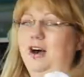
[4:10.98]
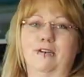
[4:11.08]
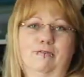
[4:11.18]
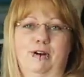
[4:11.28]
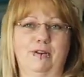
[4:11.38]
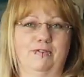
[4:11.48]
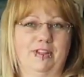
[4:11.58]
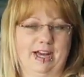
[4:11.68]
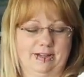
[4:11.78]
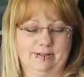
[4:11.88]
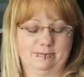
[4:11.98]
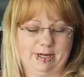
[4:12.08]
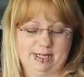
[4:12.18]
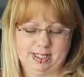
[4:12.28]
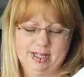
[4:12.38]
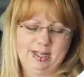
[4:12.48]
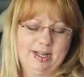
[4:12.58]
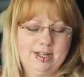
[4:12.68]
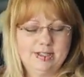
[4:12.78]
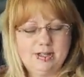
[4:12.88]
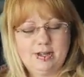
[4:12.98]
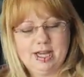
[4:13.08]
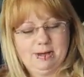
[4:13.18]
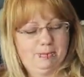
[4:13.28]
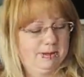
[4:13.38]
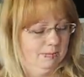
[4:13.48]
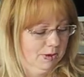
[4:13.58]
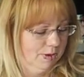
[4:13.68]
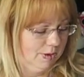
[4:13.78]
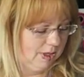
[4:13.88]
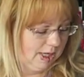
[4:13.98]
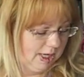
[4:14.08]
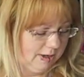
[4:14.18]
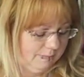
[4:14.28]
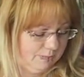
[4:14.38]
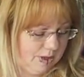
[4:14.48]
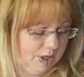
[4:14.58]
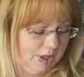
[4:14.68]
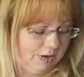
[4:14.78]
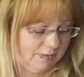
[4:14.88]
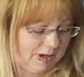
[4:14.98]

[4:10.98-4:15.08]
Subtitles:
whole roll of that as well. So yeah, a bit more new